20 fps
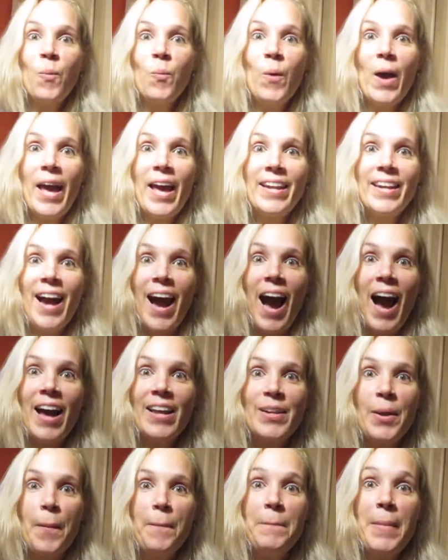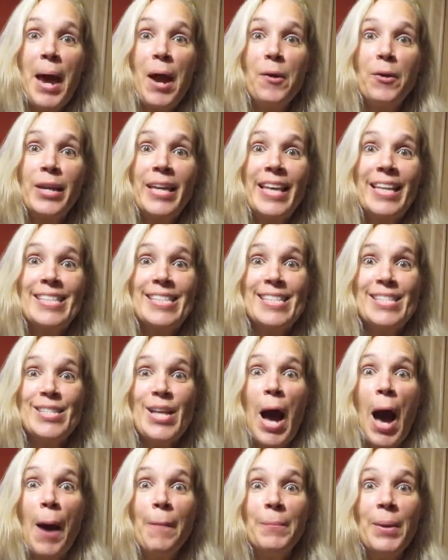Wet Hot American
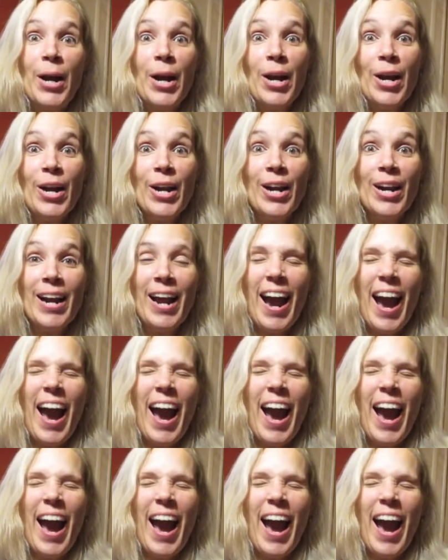Summer.